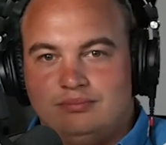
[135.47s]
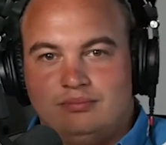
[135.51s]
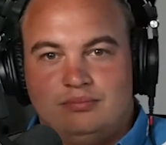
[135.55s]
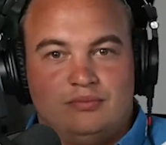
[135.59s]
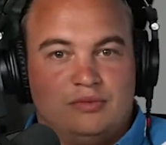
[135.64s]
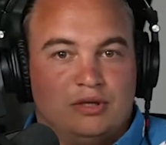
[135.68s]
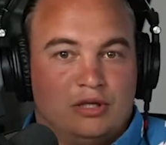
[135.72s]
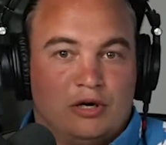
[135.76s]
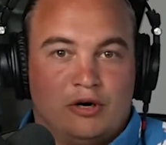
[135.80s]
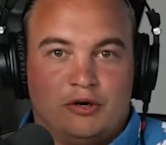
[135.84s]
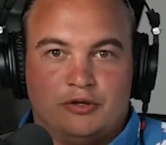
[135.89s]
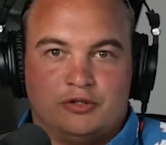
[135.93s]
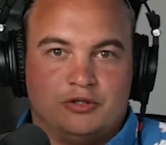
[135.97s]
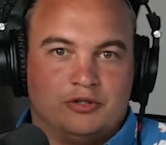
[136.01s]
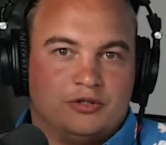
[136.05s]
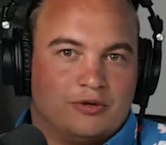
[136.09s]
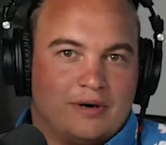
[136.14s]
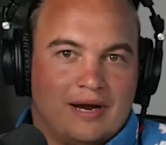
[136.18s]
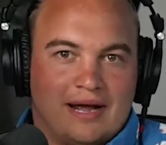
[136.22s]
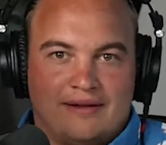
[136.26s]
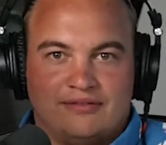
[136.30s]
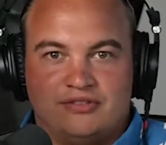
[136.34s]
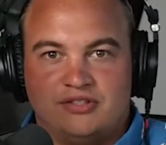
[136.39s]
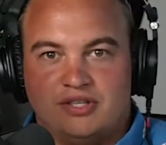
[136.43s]
larger
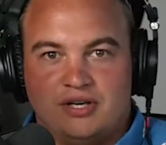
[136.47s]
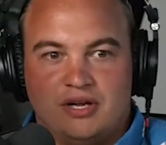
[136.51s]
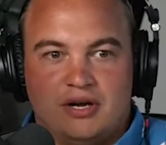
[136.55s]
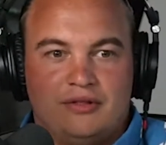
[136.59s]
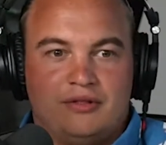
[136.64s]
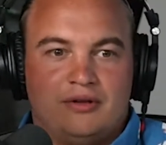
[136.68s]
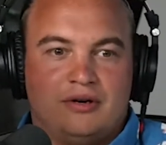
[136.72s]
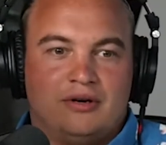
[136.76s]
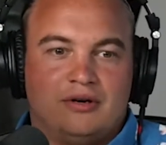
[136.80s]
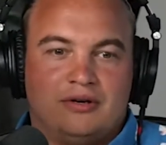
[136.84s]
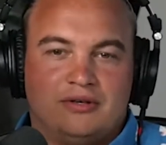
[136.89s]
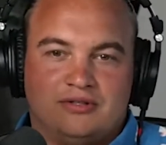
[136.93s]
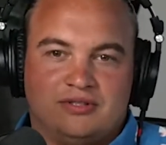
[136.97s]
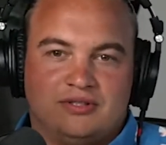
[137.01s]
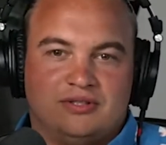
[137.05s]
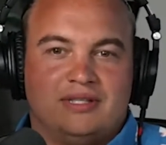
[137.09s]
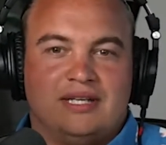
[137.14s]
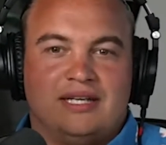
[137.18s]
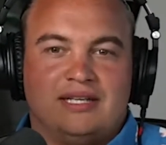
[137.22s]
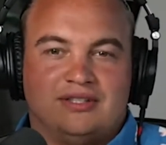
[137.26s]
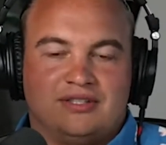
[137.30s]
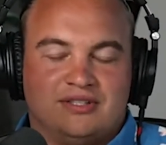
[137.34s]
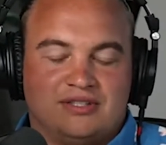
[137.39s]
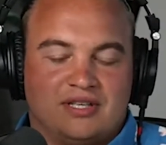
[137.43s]
drafts than others, and
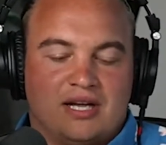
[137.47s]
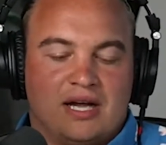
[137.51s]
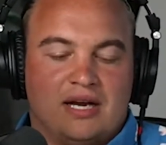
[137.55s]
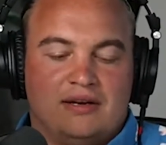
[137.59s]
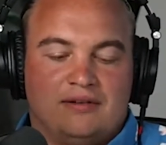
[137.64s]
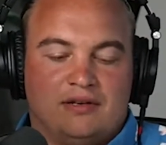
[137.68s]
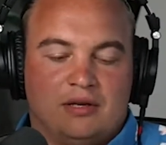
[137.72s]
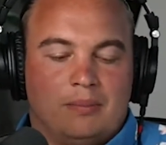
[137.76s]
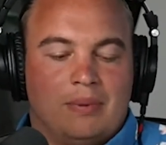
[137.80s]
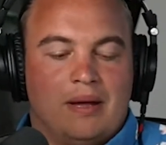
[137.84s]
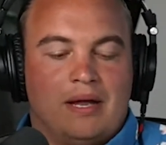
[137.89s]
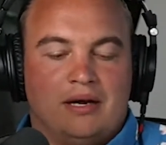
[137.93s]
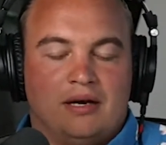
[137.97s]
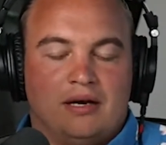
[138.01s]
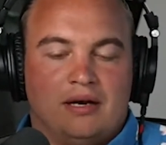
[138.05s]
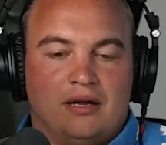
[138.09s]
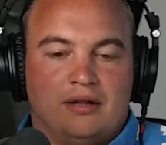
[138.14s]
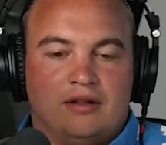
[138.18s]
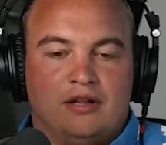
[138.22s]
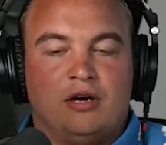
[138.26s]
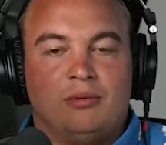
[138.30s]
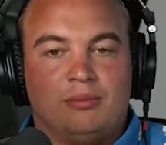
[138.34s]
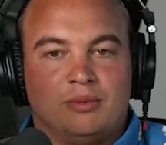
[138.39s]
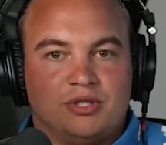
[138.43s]
it's just kind of dependent on
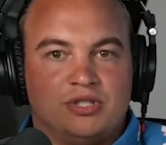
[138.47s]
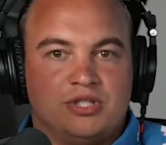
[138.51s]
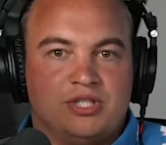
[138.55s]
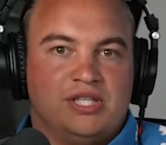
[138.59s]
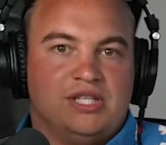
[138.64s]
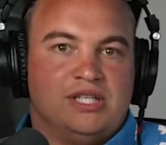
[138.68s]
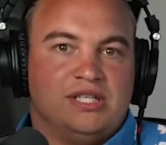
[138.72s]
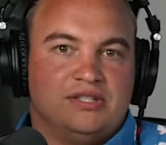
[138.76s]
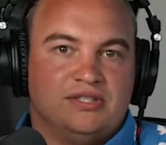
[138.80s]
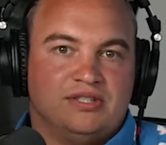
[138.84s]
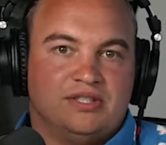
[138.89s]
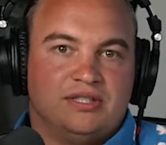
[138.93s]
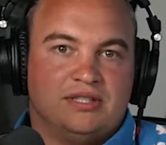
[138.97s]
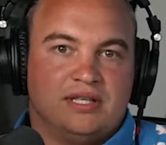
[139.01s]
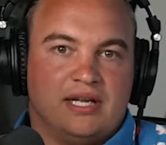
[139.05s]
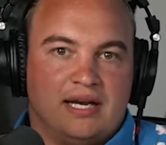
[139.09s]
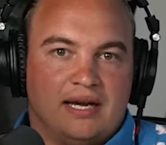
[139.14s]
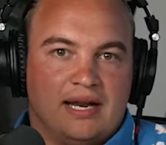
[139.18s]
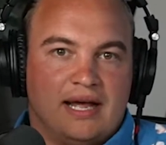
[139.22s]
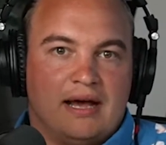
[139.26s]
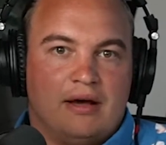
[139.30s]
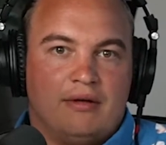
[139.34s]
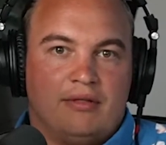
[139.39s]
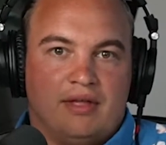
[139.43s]
their machines and
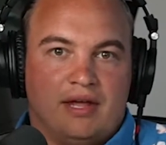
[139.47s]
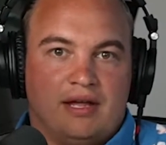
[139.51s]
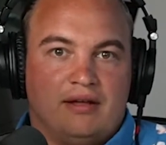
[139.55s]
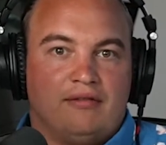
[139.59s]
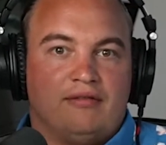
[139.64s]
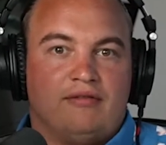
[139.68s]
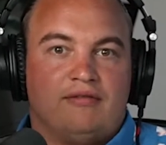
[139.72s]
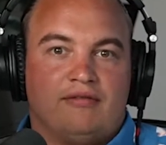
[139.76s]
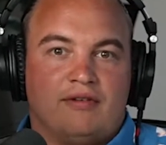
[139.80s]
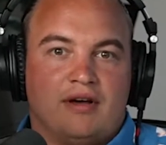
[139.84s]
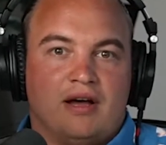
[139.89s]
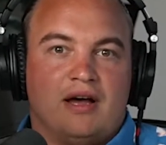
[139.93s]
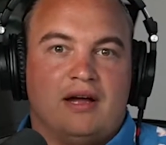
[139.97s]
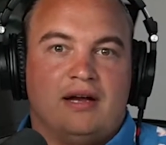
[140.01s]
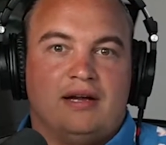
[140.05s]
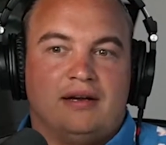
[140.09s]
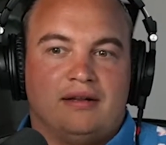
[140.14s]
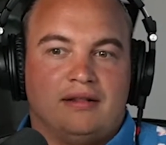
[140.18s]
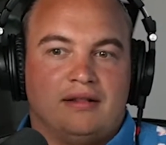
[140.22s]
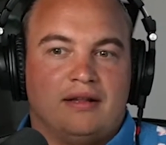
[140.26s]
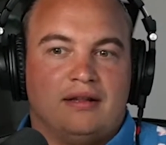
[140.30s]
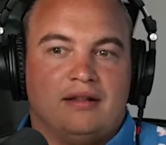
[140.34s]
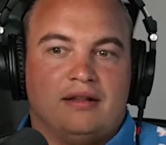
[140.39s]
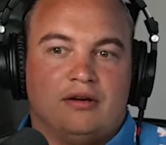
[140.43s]
how they find
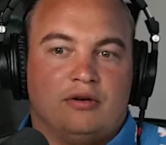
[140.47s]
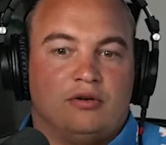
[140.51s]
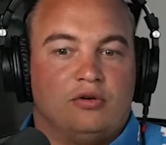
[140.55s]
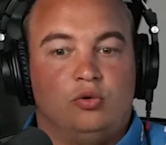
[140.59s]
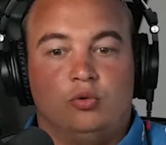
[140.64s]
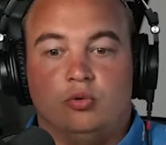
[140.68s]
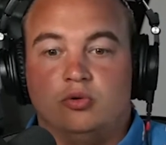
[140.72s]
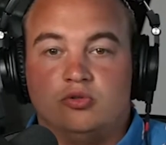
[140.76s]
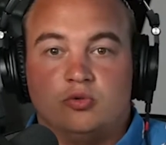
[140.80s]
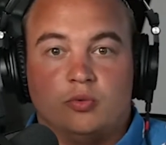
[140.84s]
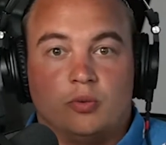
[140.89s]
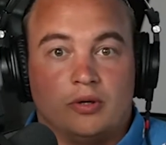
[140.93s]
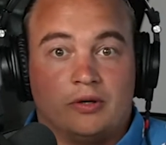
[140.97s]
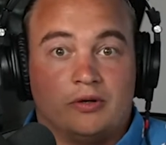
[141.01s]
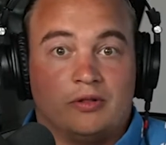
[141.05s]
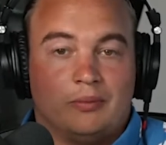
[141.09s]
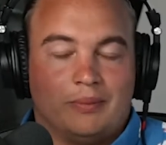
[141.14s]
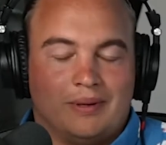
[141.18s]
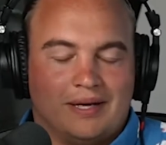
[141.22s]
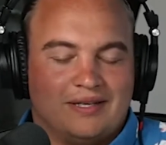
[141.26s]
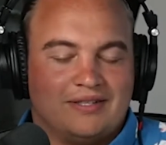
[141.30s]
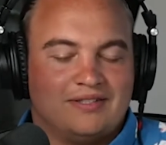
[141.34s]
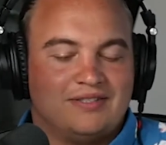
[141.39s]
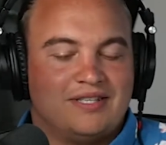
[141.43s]
that their tools work the
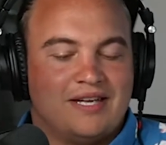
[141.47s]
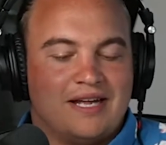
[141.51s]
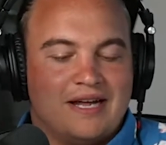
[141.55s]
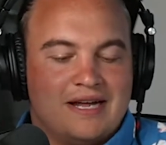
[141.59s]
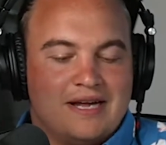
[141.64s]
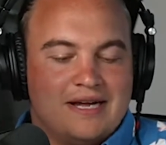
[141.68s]
best.